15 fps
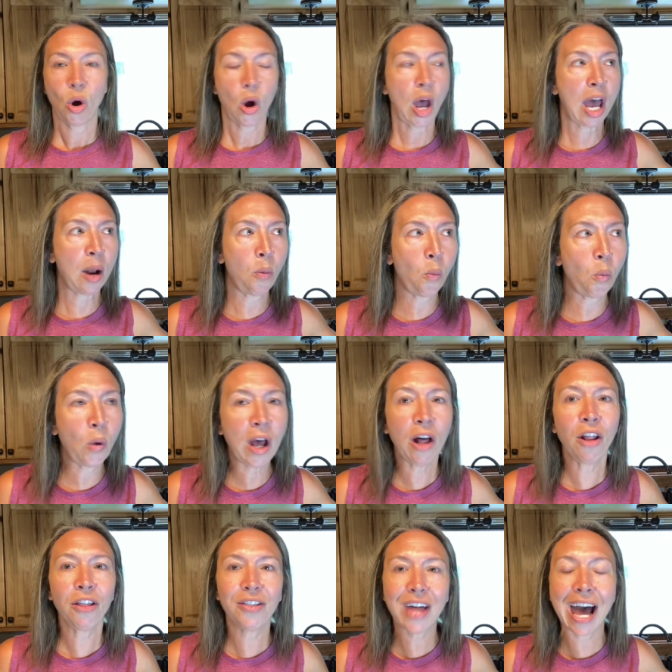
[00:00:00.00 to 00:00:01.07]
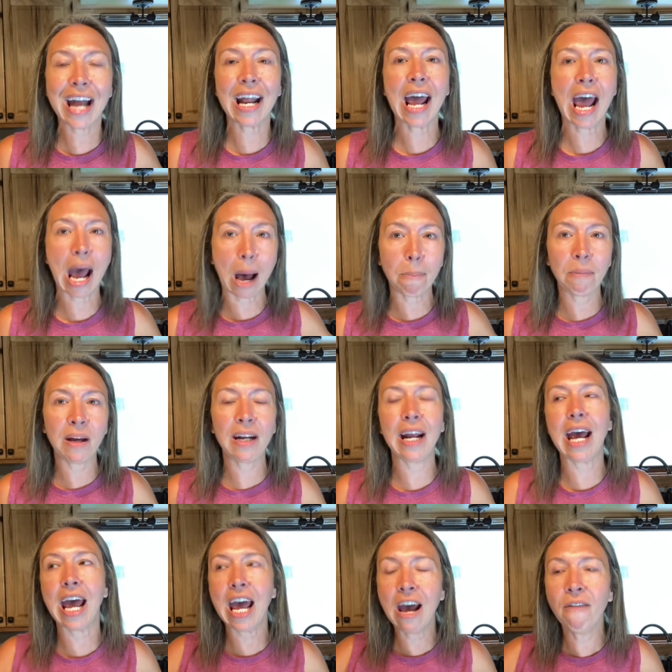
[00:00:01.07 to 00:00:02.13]
And will that happen
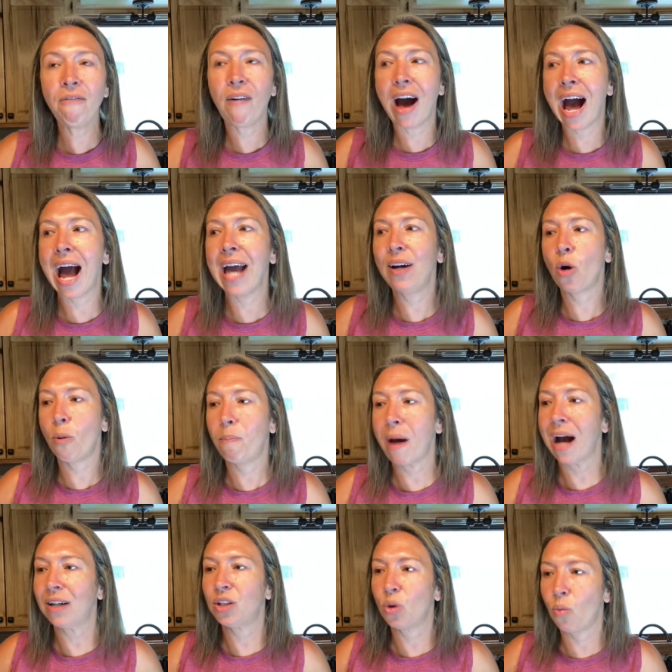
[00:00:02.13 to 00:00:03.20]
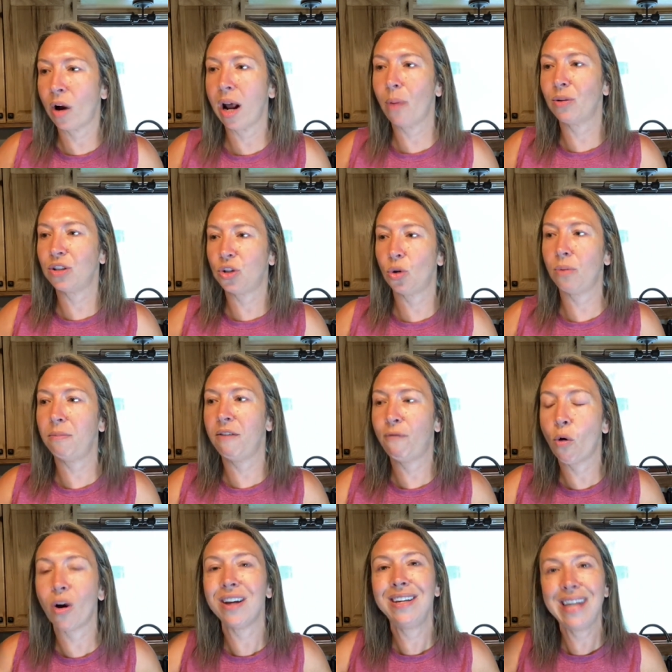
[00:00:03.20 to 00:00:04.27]
if I go back to what I was doing
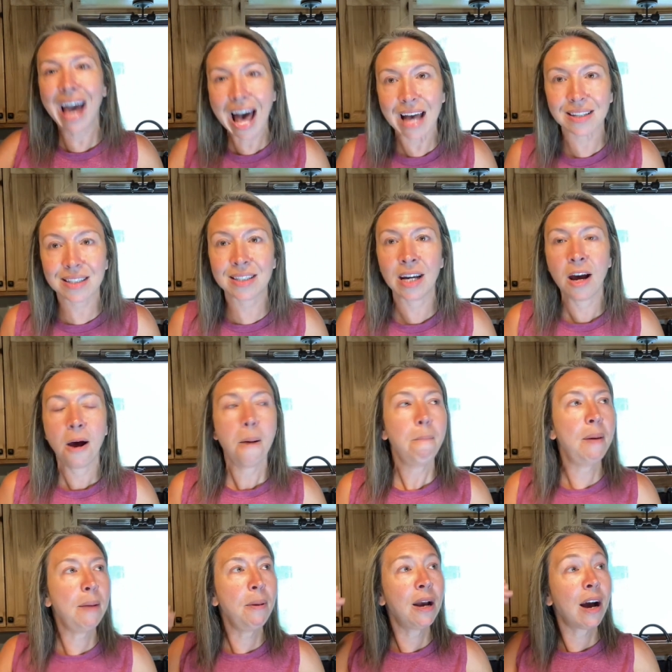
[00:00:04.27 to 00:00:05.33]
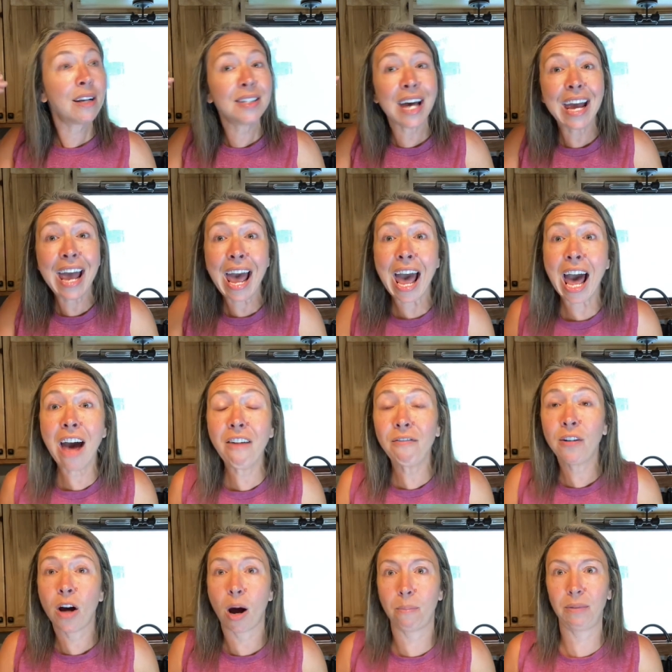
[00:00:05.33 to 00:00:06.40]
before? Yes, because I
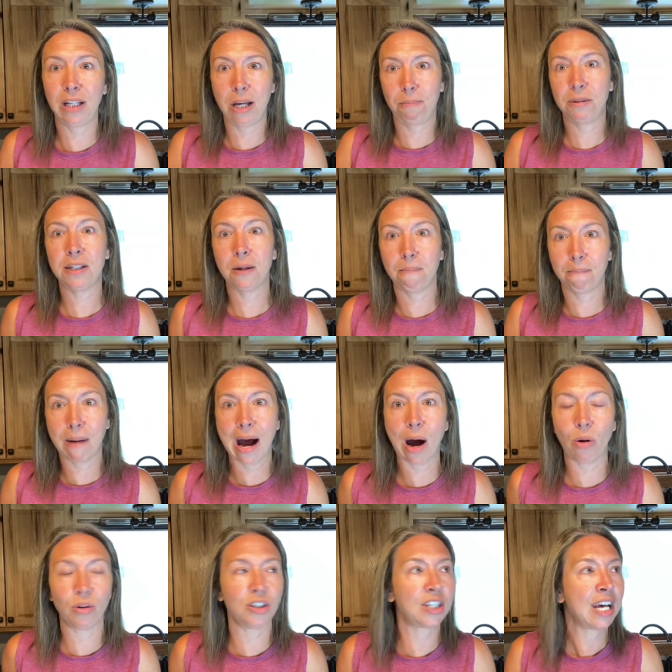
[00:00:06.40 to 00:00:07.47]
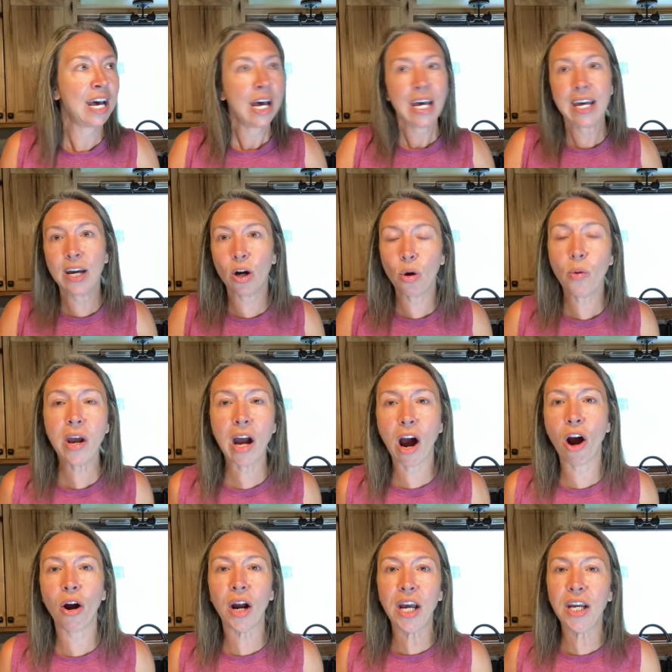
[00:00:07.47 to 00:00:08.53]
have come leaps and bounds. Here we
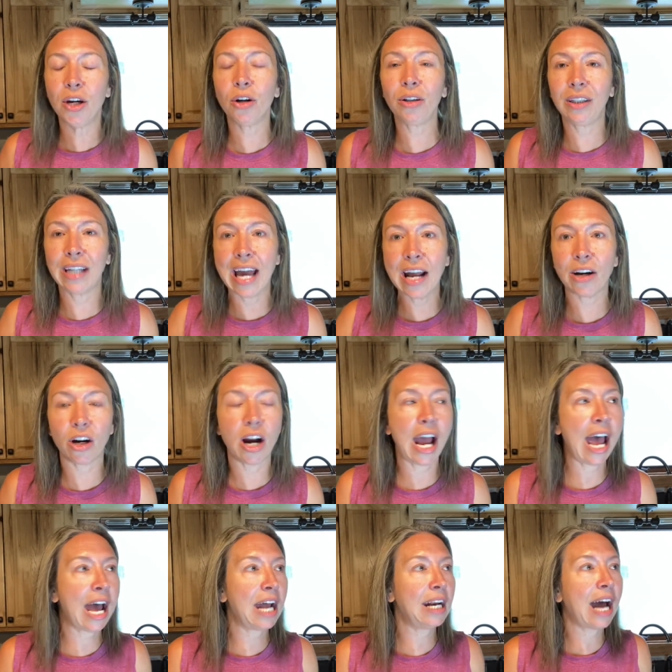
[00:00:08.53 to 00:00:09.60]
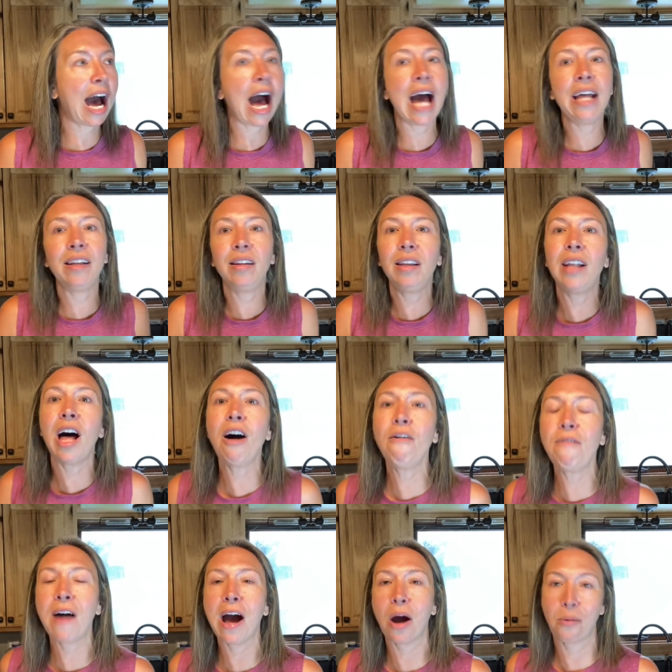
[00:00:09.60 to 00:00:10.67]
are a year later, and I
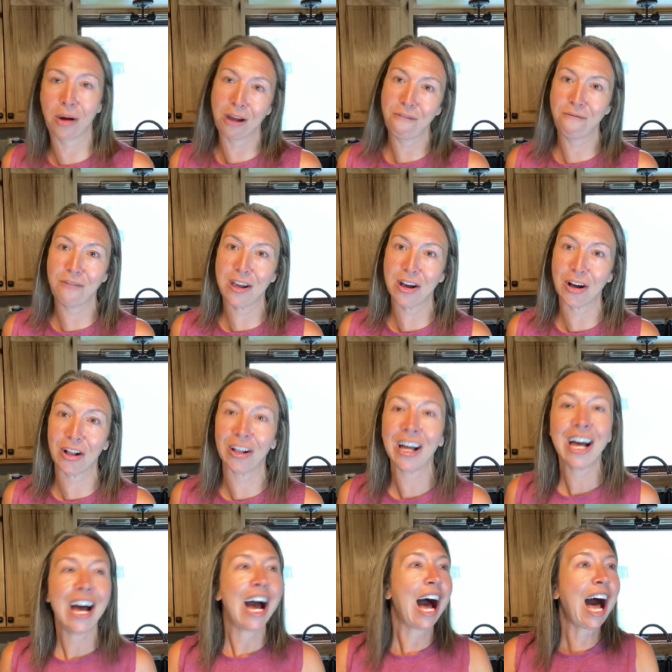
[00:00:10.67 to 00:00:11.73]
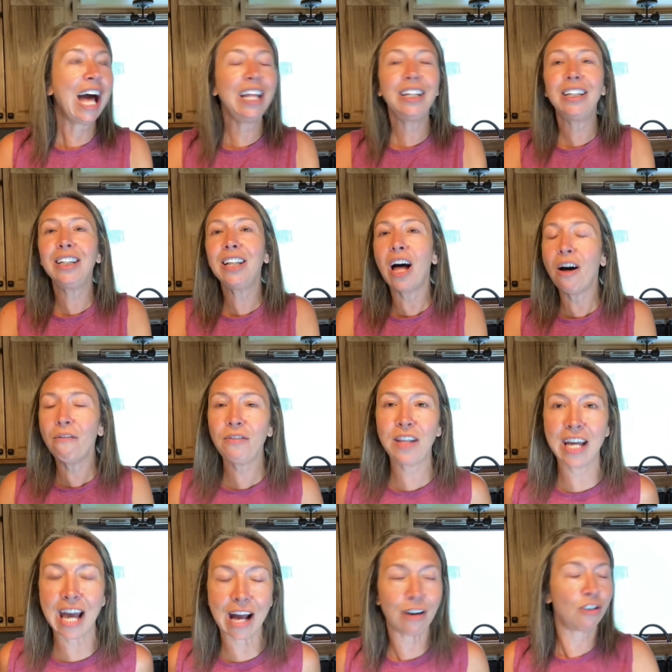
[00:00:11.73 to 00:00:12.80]
love how I feel. I love
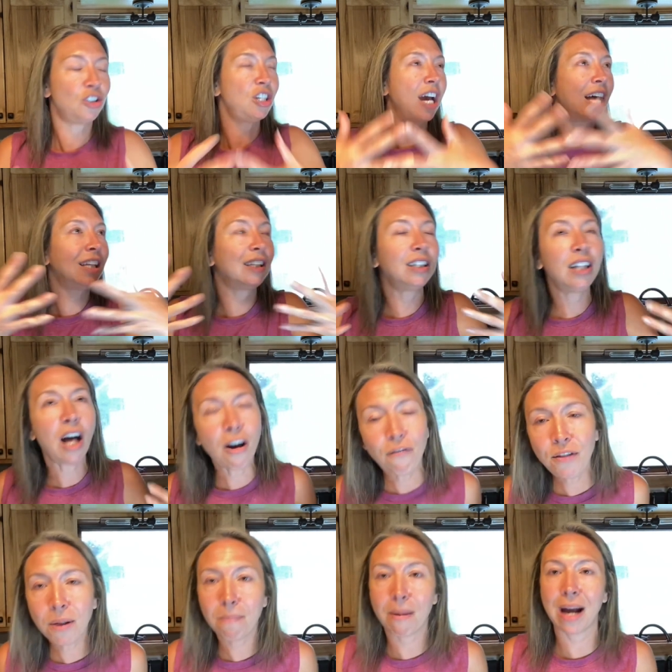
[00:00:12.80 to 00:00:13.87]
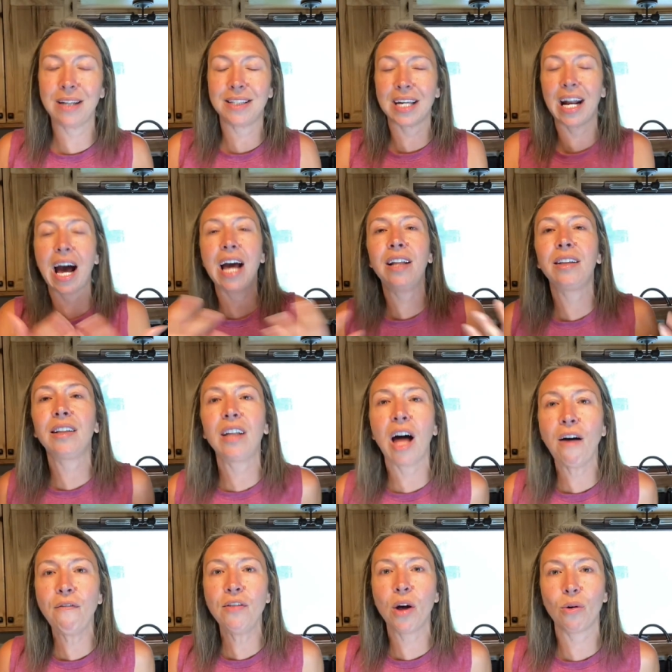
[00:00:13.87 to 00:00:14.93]
the energy. I love the mindset. I
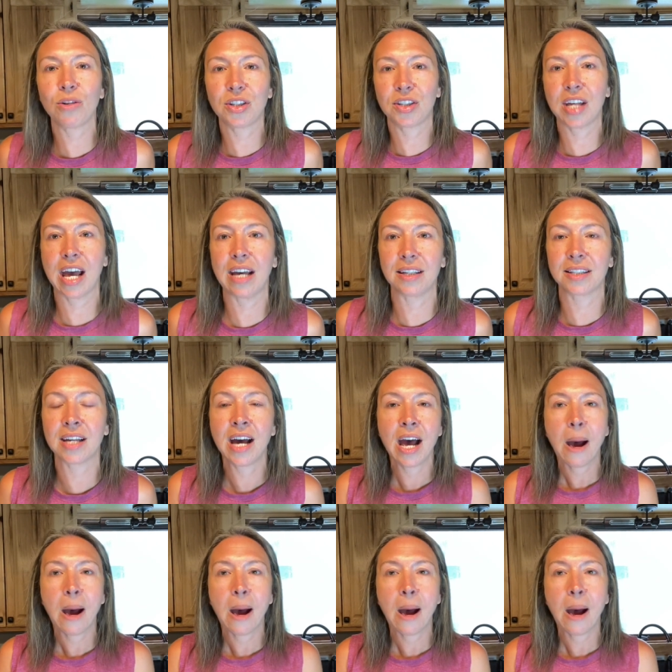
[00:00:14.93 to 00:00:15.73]
love those things.